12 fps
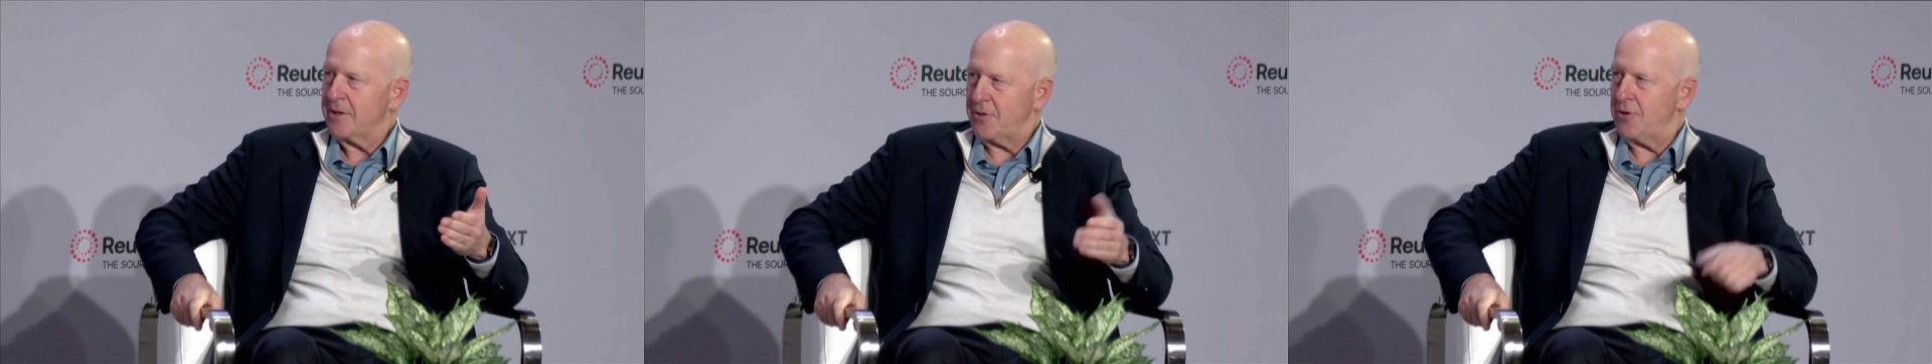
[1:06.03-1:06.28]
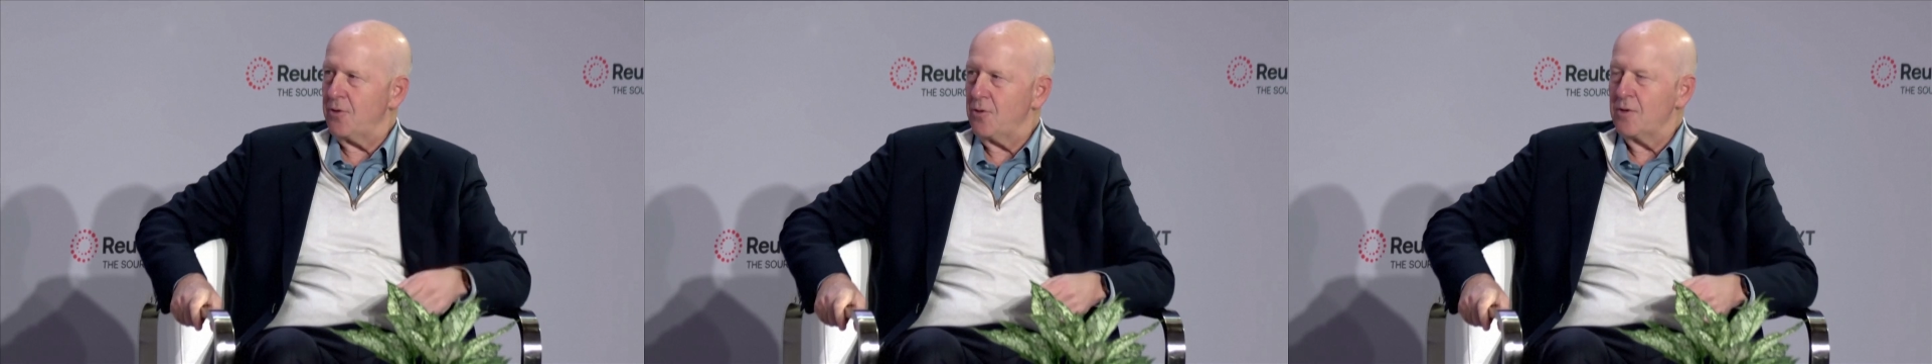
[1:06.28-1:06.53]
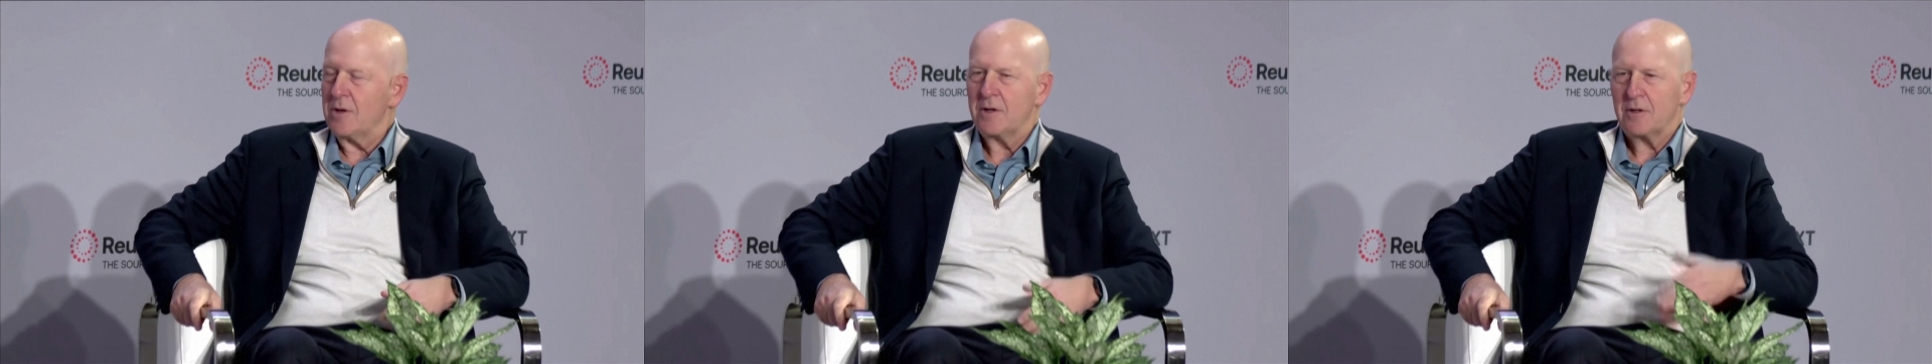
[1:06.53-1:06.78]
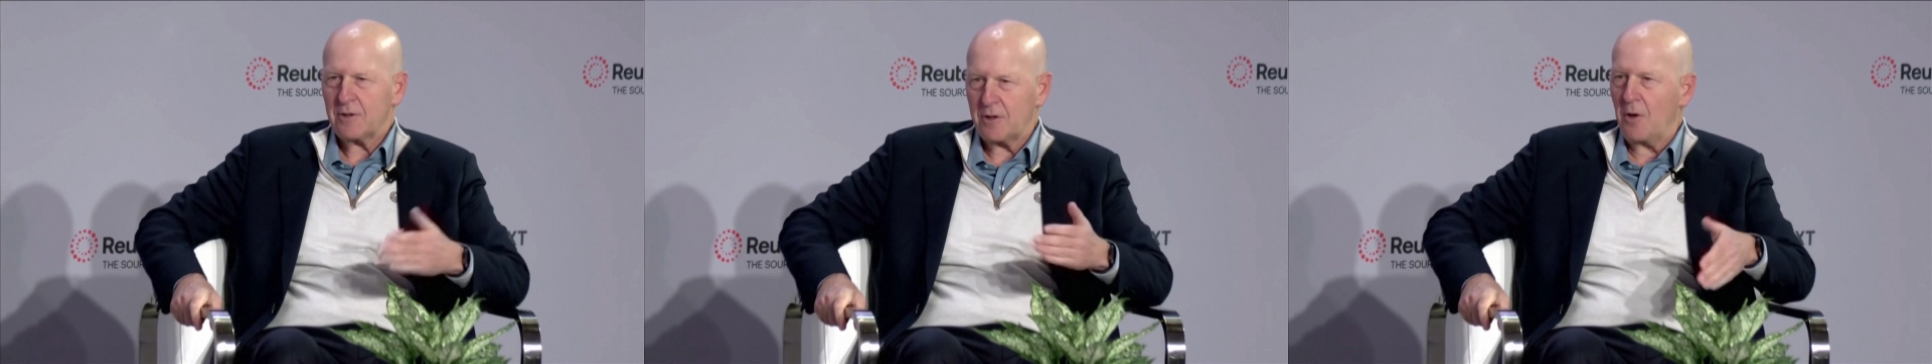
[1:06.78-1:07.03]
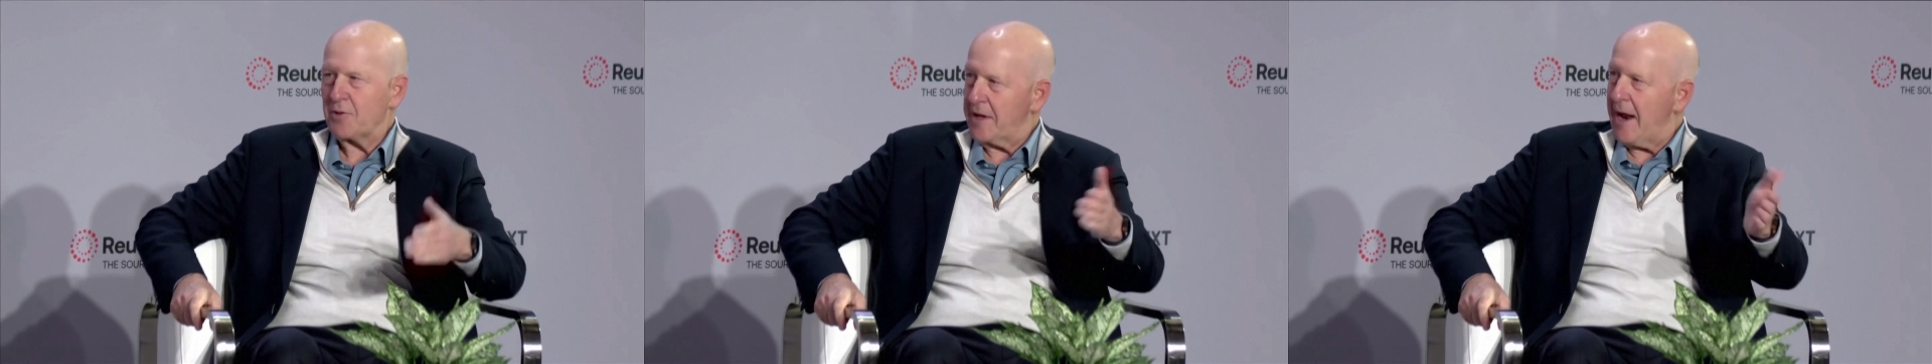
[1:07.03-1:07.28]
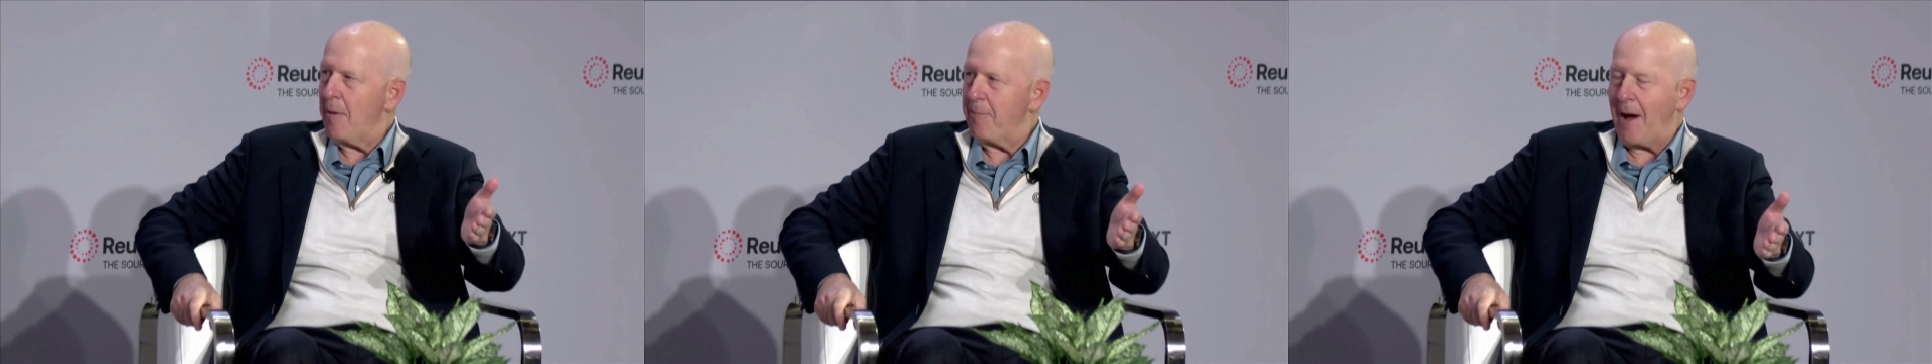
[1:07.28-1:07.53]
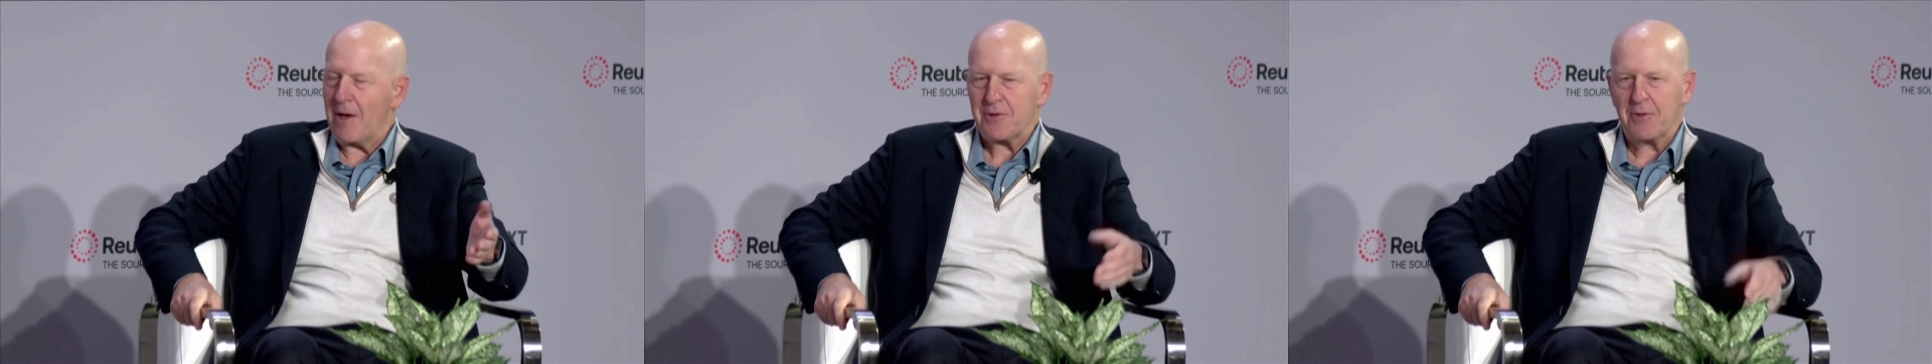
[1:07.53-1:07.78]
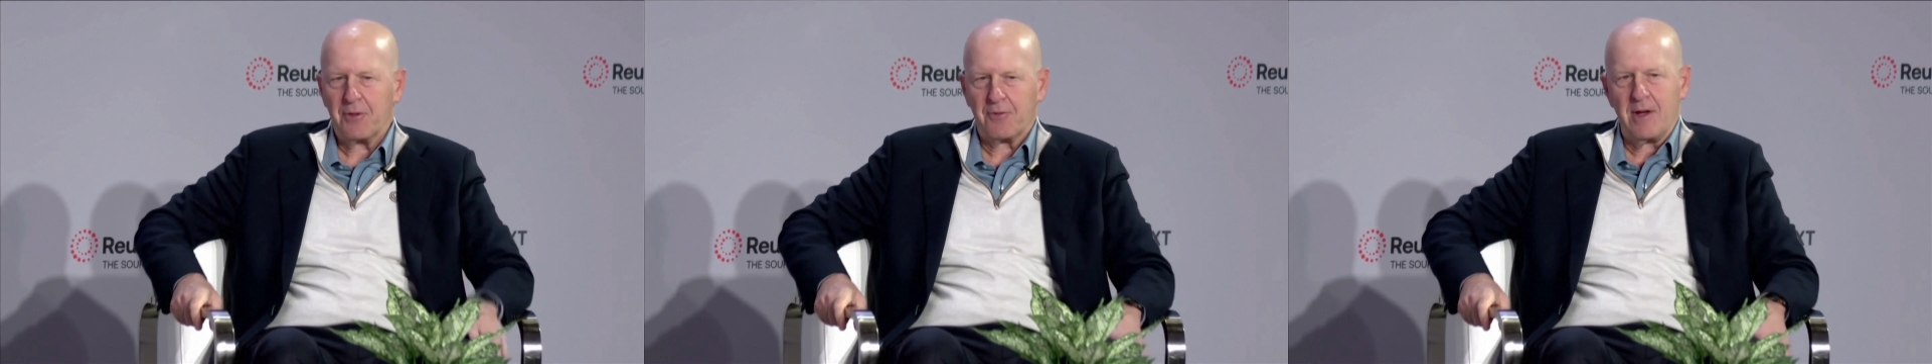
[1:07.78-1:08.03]
to closing out
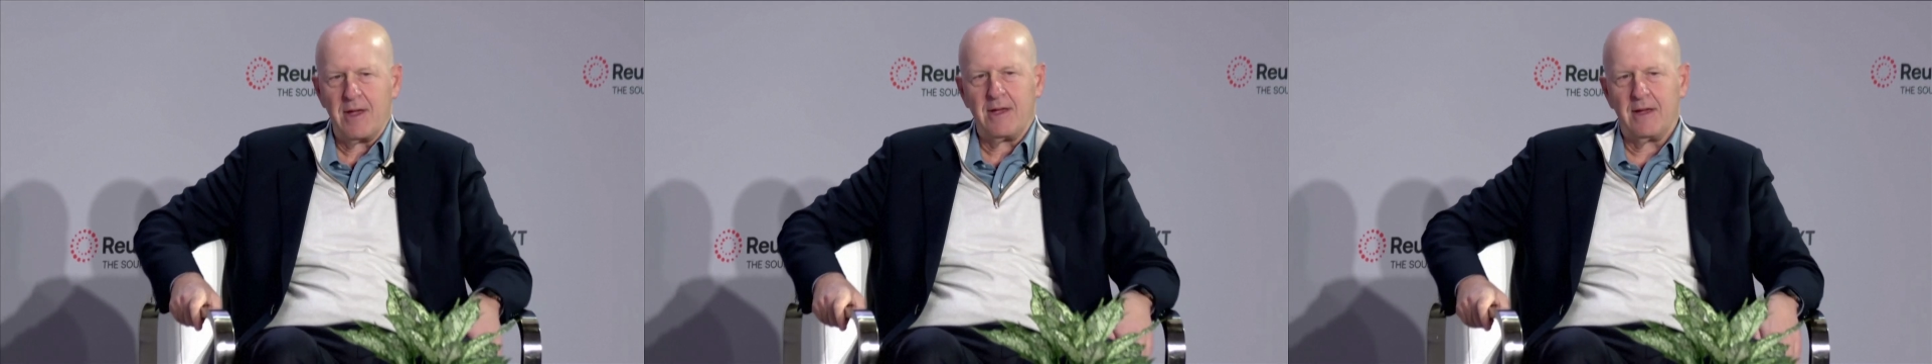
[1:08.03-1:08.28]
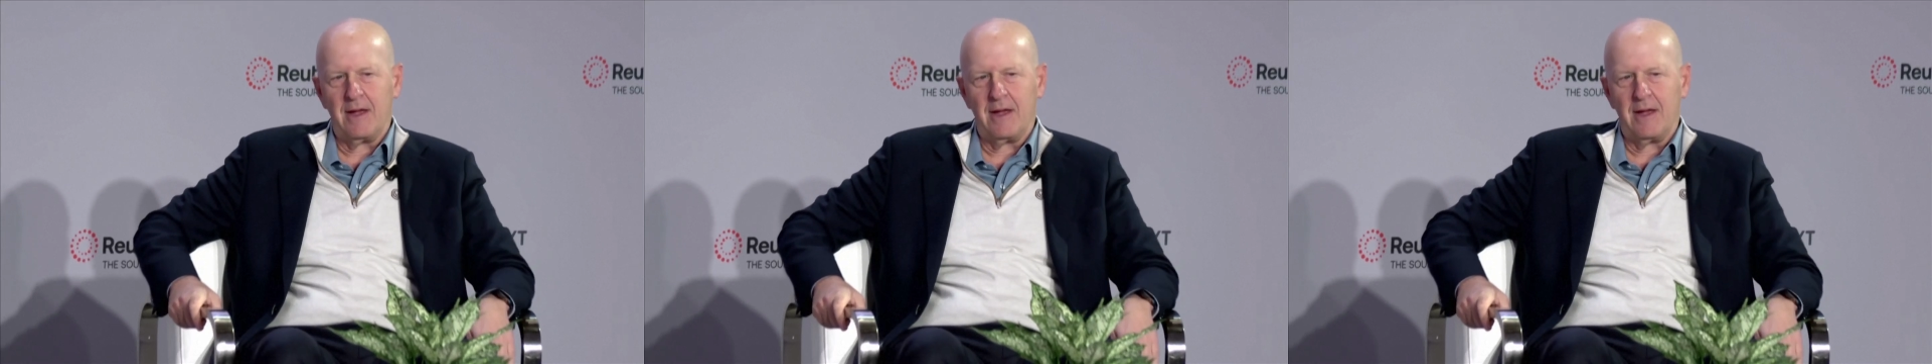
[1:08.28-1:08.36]
Basel III,